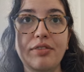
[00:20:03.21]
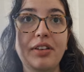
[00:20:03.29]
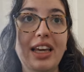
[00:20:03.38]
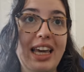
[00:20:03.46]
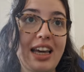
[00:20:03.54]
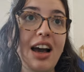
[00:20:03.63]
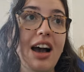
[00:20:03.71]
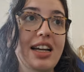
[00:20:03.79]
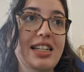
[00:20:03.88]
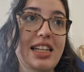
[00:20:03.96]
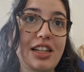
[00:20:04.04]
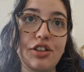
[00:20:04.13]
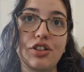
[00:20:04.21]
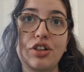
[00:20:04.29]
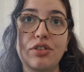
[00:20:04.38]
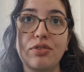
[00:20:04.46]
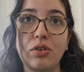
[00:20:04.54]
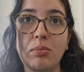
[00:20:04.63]
For here, I did
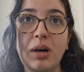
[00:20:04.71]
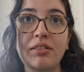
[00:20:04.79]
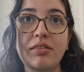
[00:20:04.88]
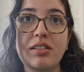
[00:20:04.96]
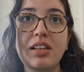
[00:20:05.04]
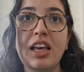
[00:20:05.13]
do 4 months.